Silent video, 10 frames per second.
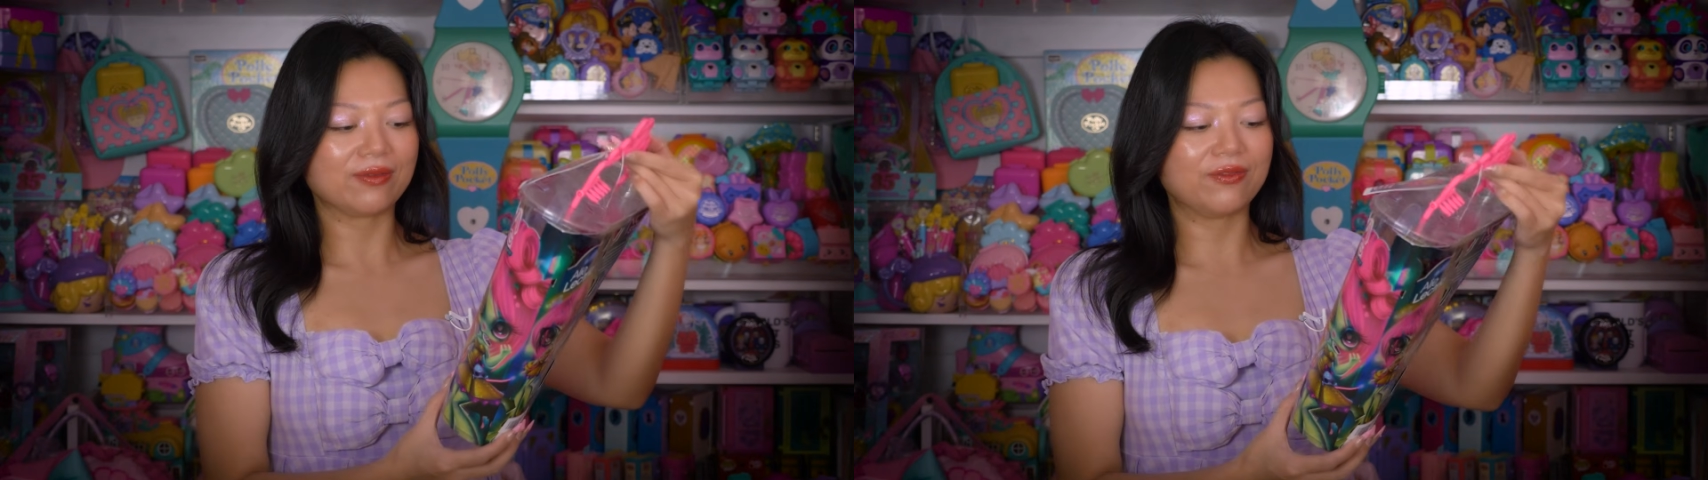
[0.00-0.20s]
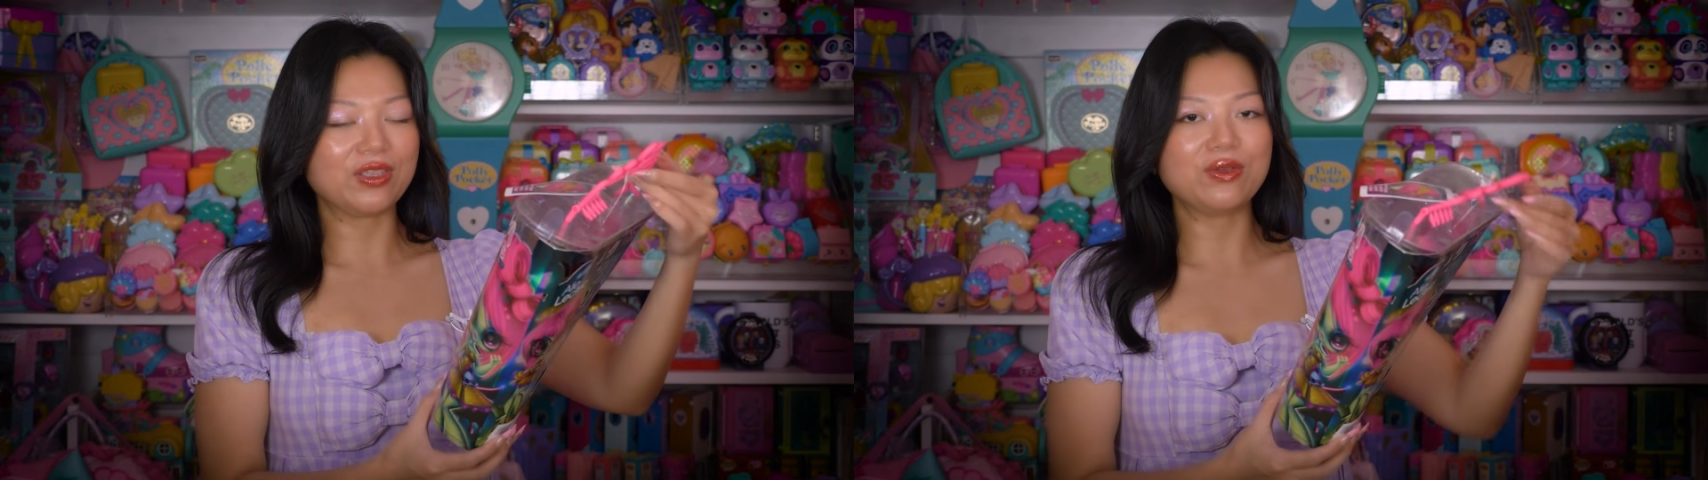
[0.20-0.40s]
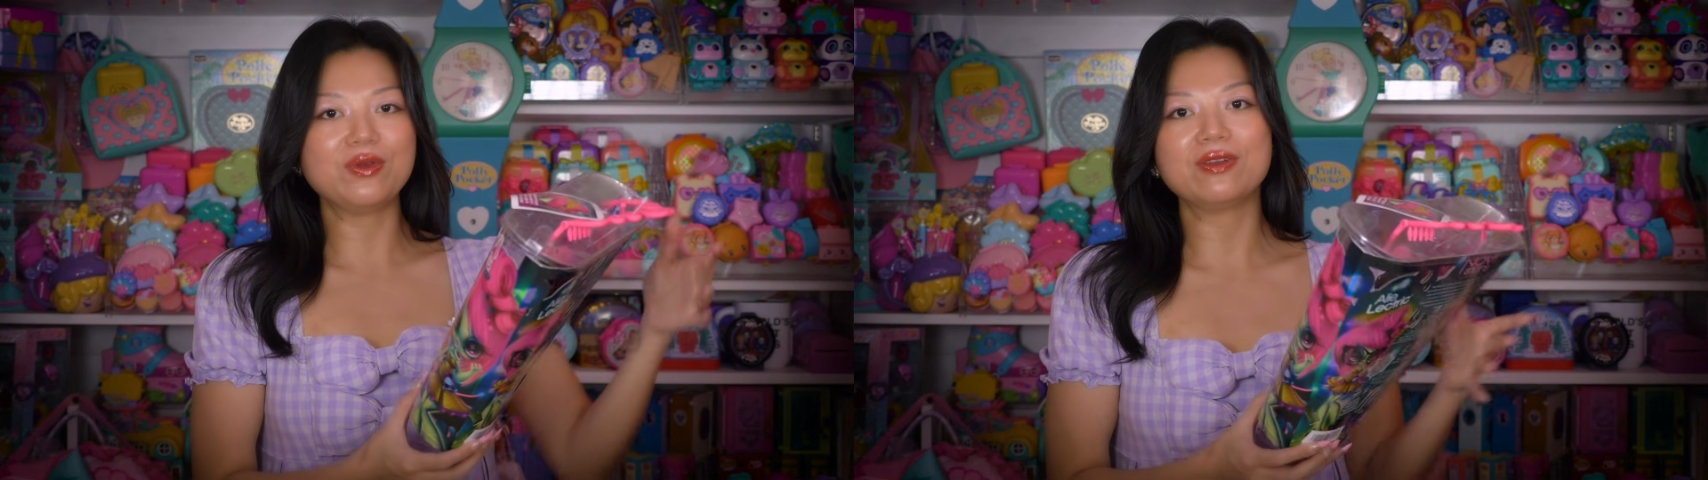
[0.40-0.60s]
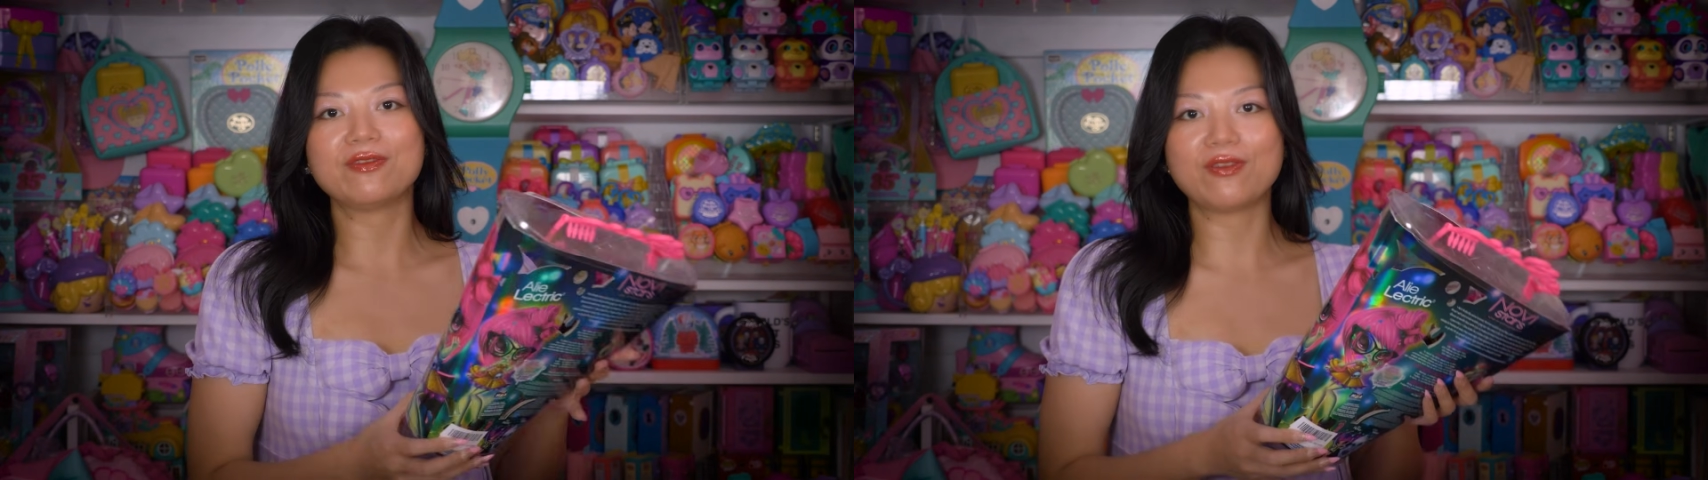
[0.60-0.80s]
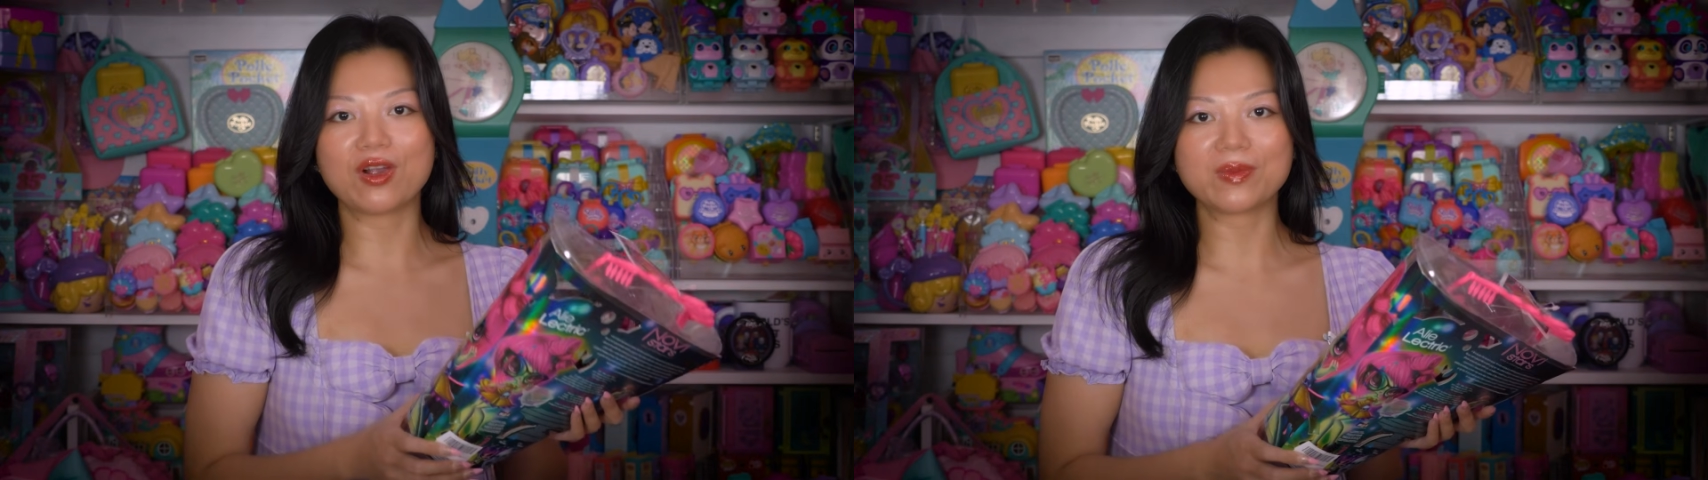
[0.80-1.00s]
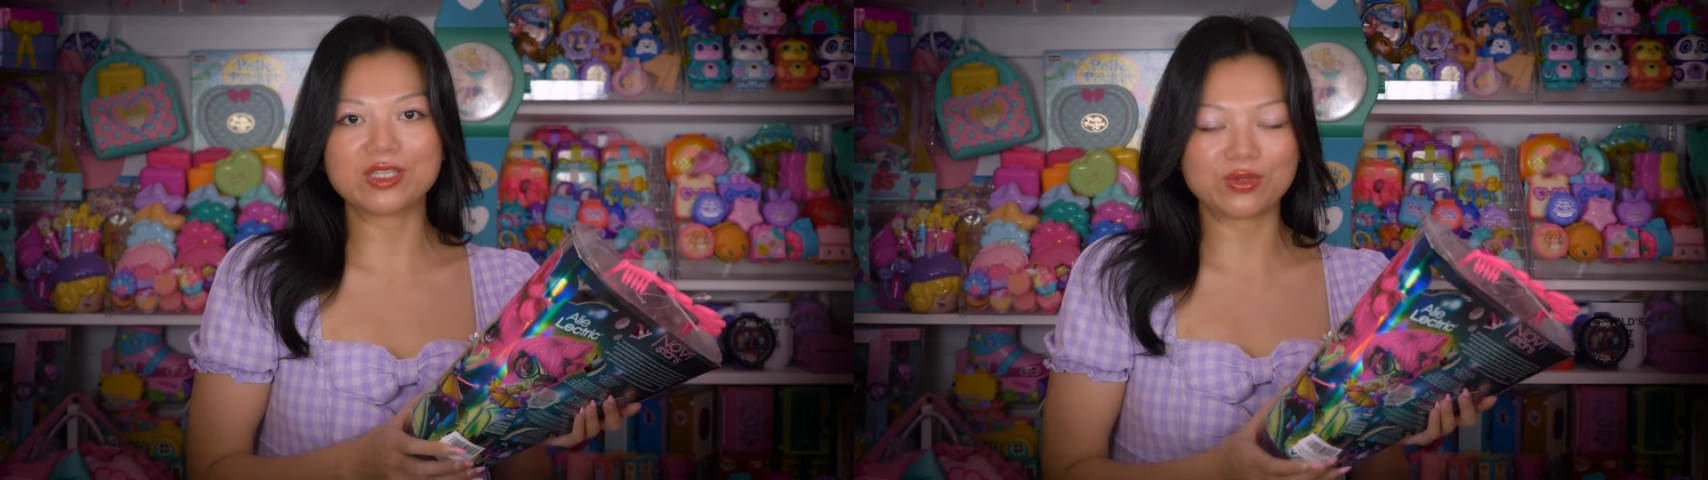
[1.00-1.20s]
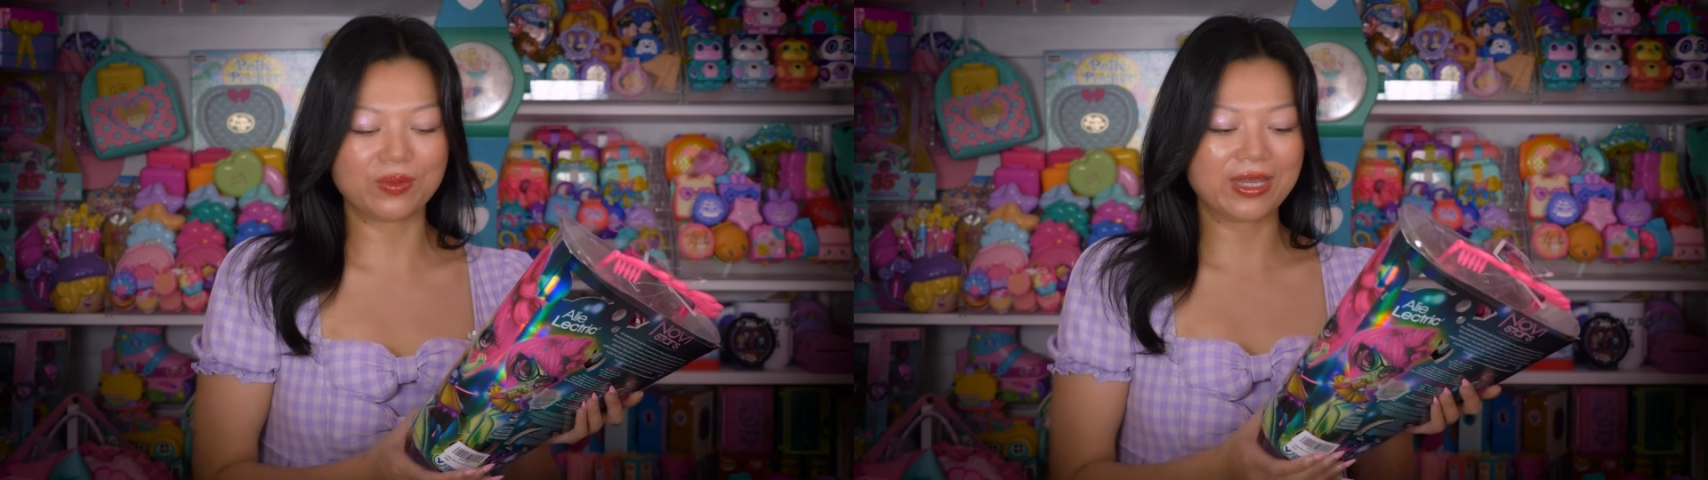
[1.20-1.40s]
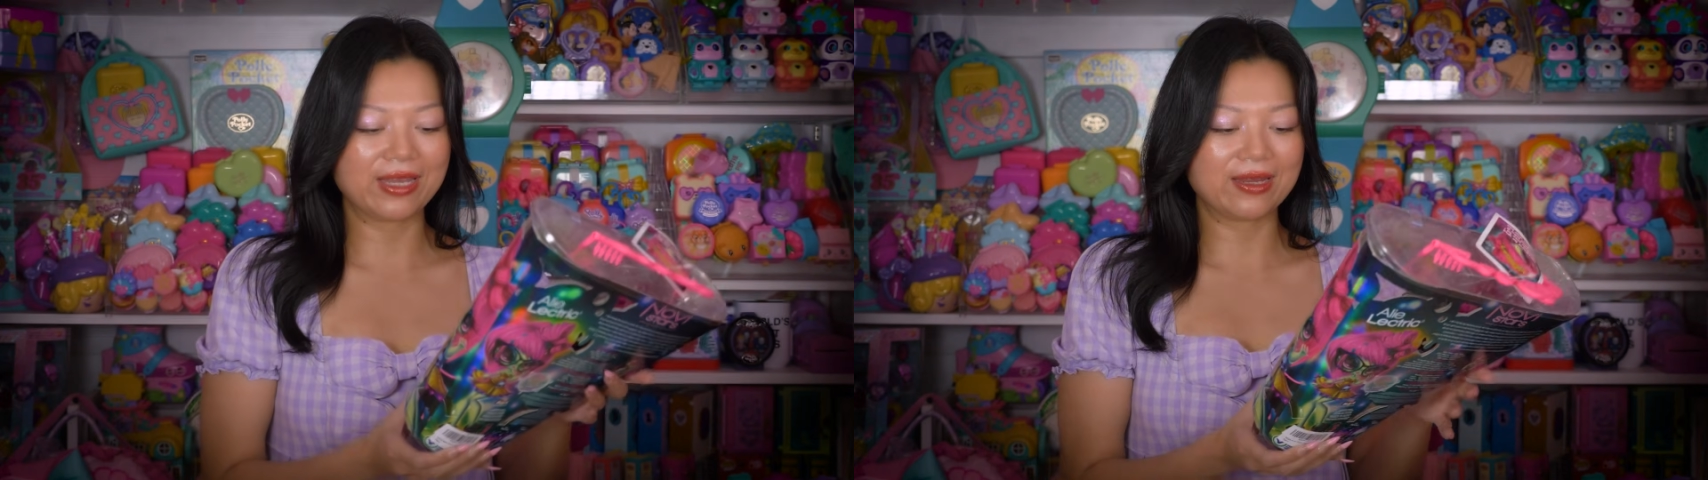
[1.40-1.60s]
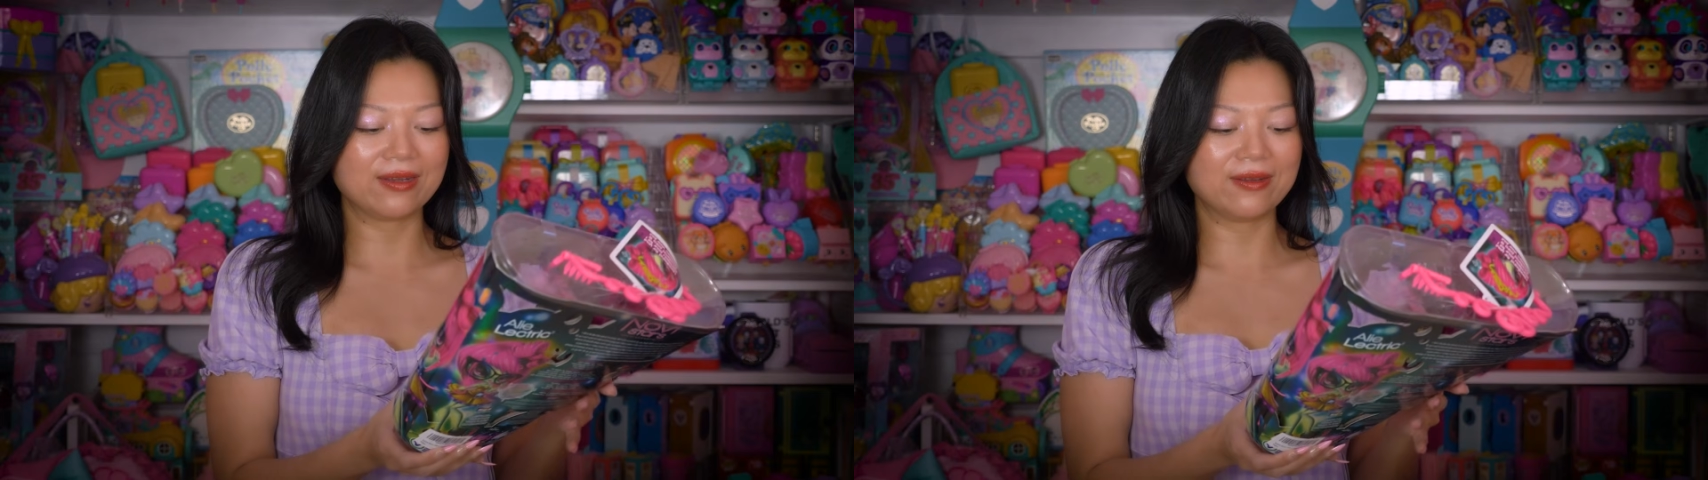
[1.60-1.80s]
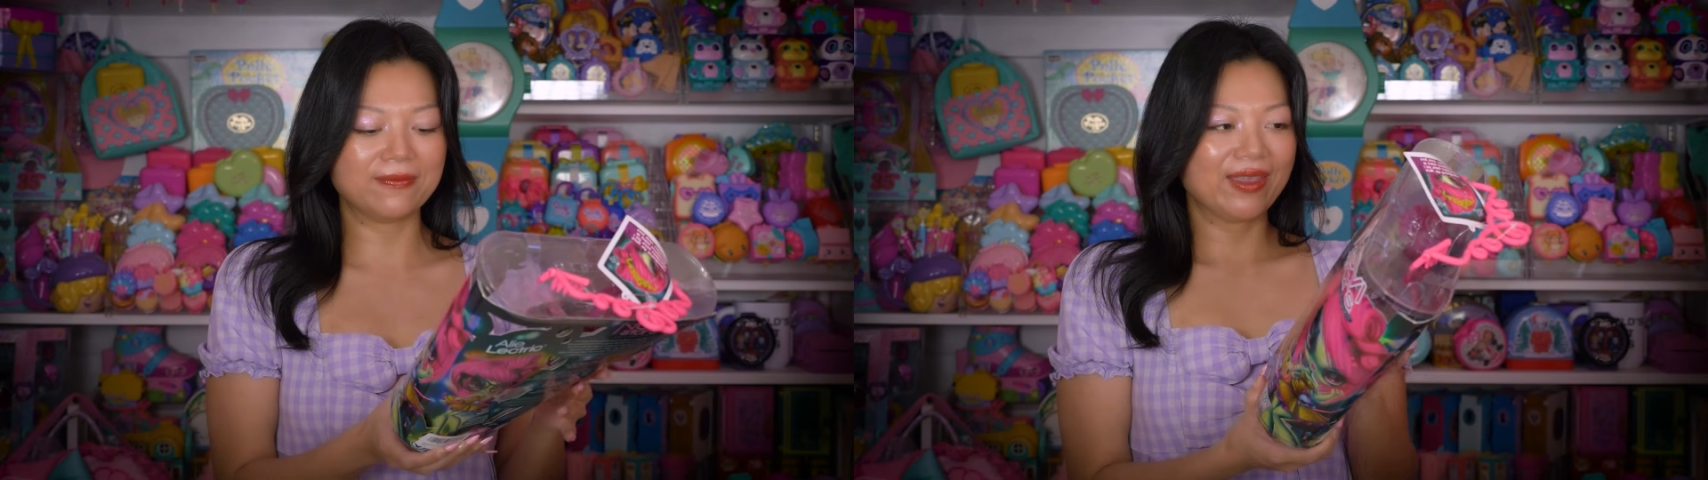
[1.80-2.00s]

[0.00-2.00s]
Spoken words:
few and far between.